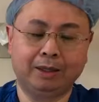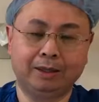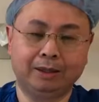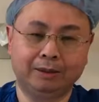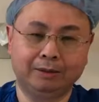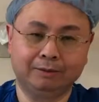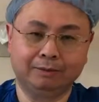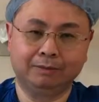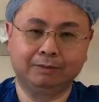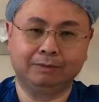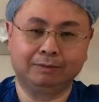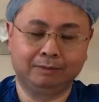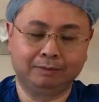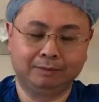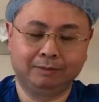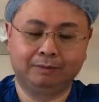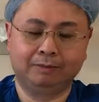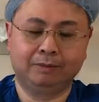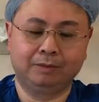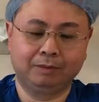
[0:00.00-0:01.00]
can
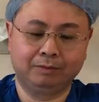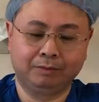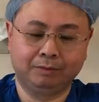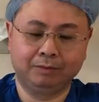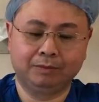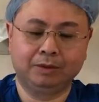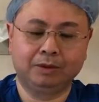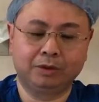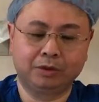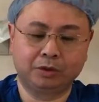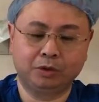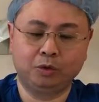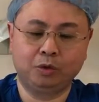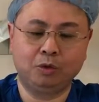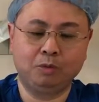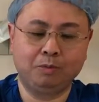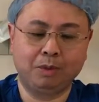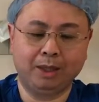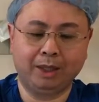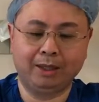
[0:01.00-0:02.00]

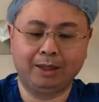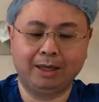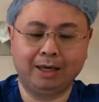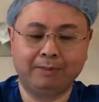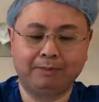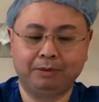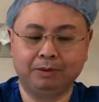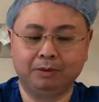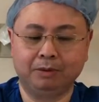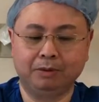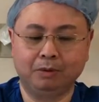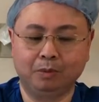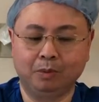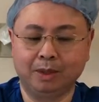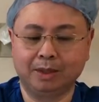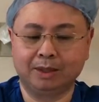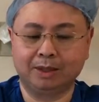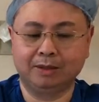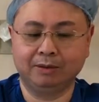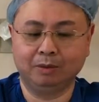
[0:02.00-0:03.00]
screw my adapter the
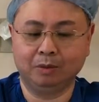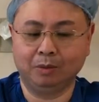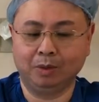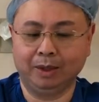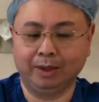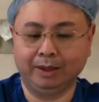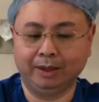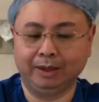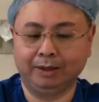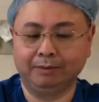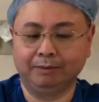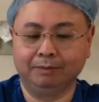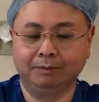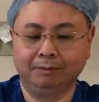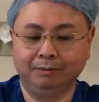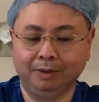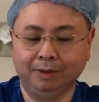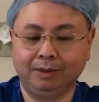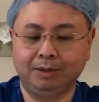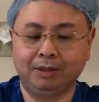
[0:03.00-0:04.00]
rest of the way in
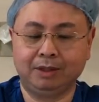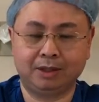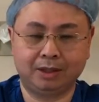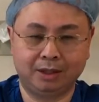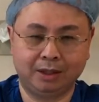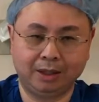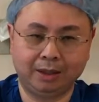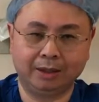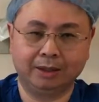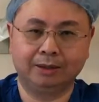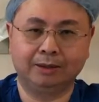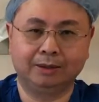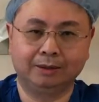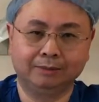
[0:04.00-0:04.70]
and snug it